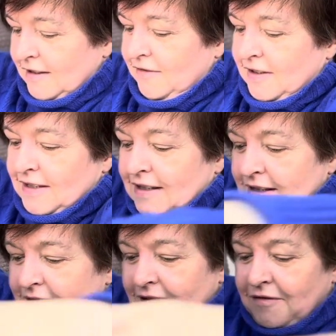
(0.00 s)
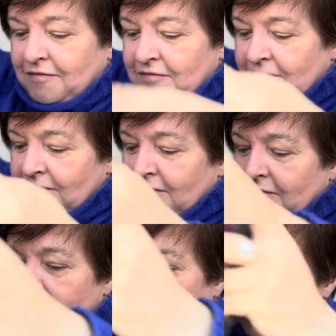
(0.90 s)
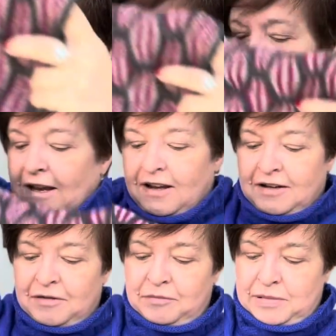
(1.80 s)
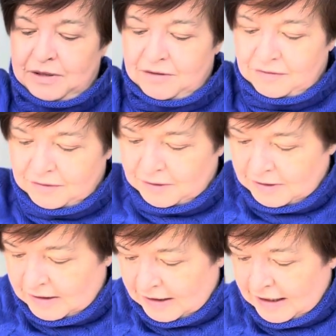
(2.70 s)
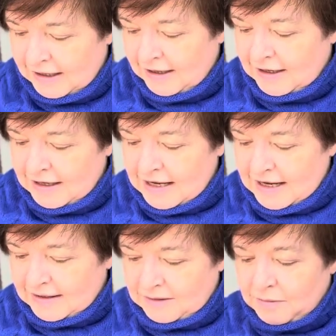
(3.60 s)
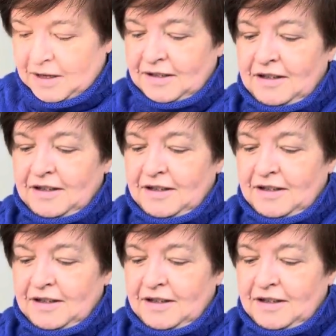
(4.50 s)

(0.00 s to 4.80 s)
This is very beautiful as well.